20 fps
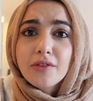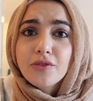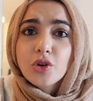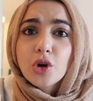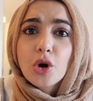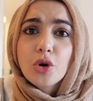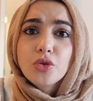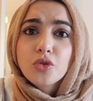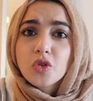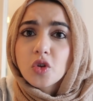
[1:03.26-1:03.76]
lot of you
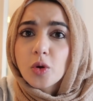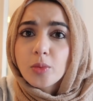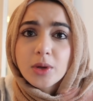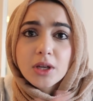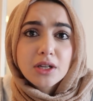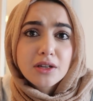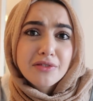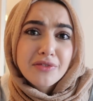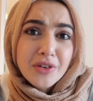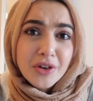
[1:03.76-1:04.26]
own so many
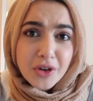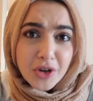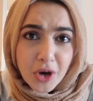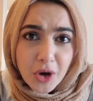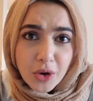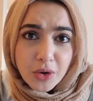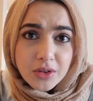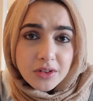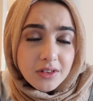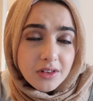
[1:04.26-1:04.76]
different
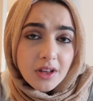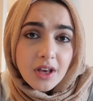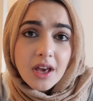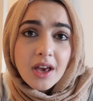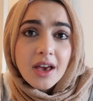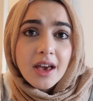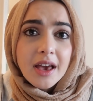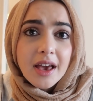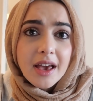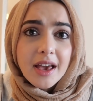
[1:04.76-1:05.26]
coats
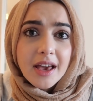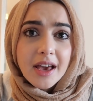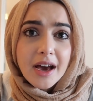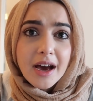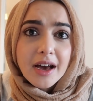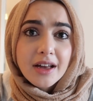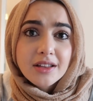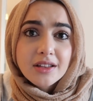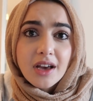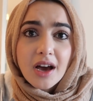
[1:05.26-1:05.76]

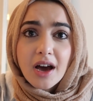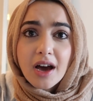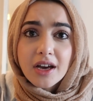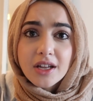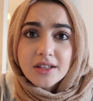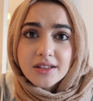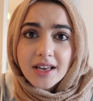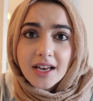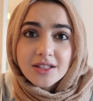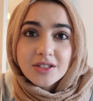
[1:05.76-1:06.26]
and I
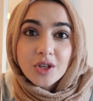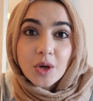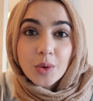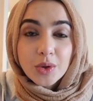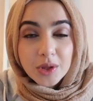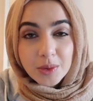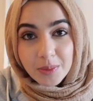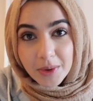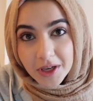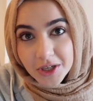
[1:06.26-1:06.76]
decided to go
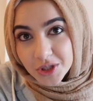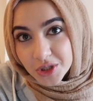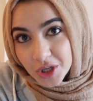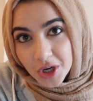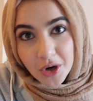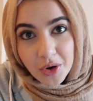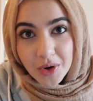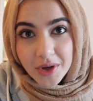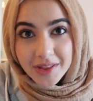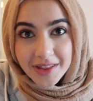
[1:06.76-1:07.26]
with the beige
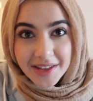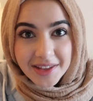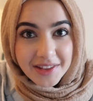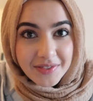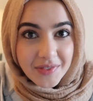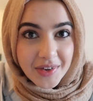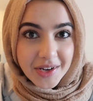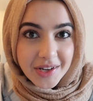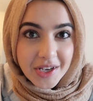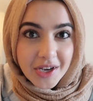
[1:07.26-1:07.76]
coat in this
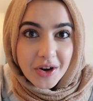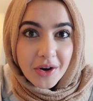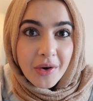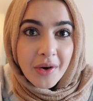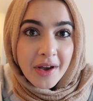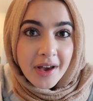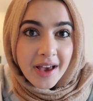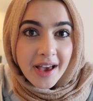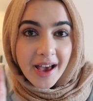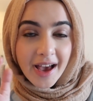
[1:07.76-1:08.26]
video.
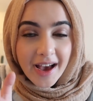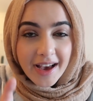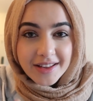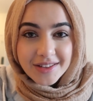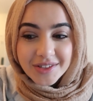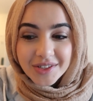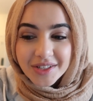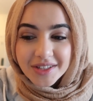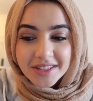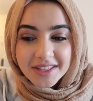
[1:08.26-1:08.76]

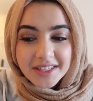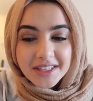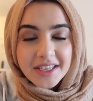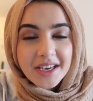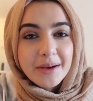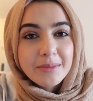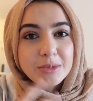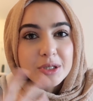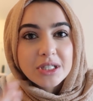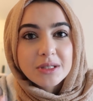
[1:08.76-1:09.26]
As you can see,
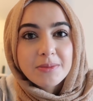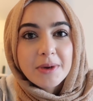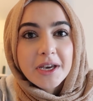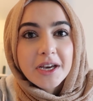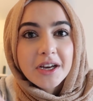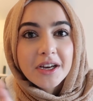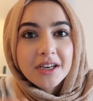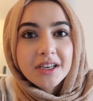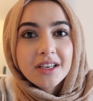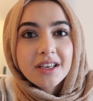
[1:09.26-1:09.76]
I'm just
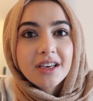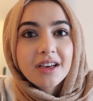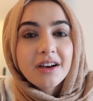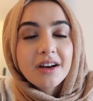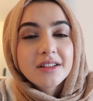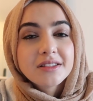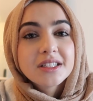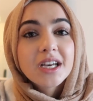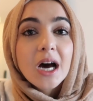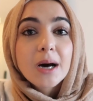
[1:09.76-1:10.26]
pairing it
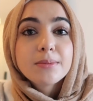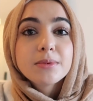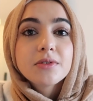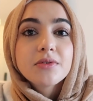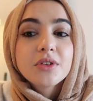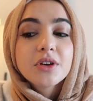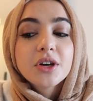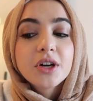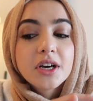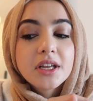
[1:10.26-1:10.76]
on top of
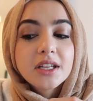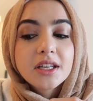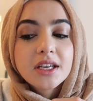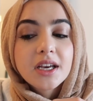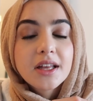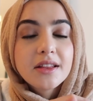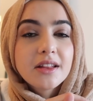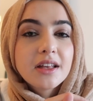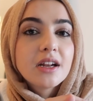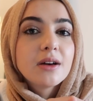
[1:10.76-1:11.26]
the hoodie
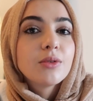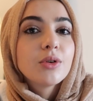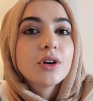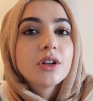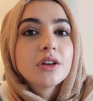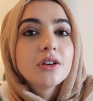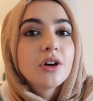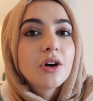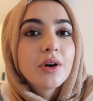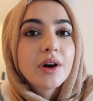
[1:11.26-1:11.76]
and then I'm going
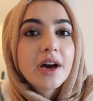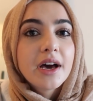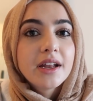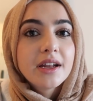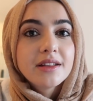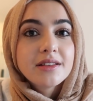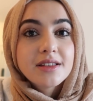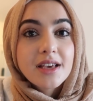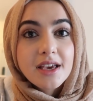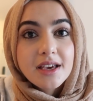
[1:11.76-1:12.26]
to go ahead
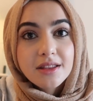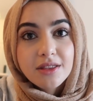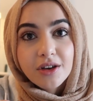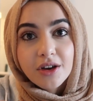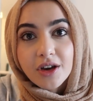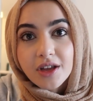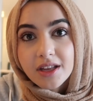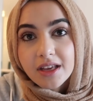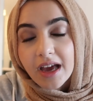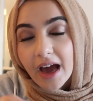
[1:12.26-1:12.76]
and take the
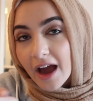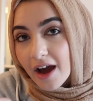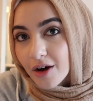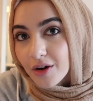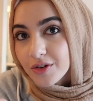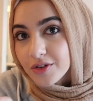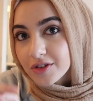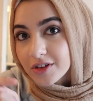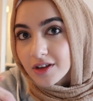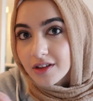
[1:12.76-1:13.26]
hoodie
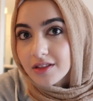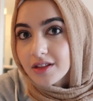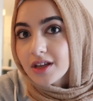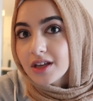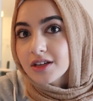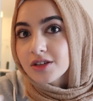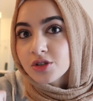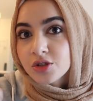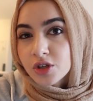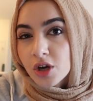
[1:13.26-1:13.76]
out so that
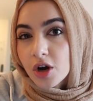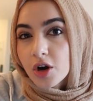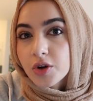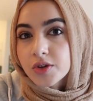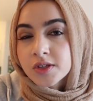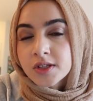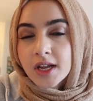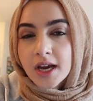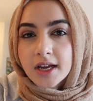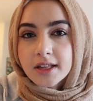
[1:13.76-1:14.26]
it
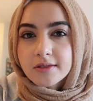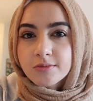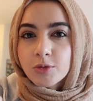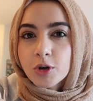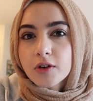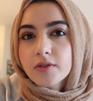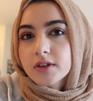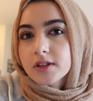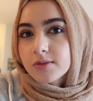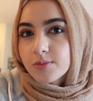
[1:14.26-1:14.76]
shows and adds
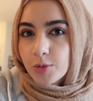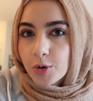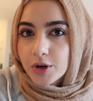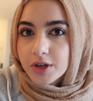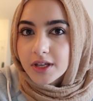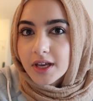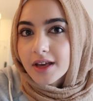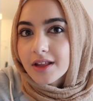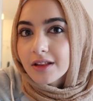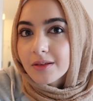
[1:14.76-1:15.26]
more of a
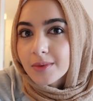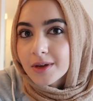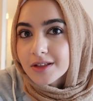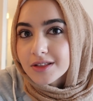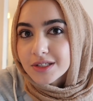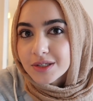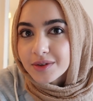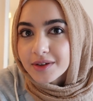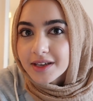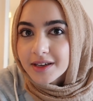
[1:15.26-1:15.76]
sporty element
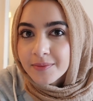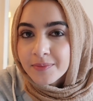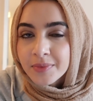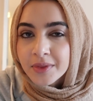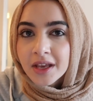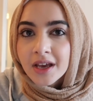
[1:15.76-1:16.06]
to it.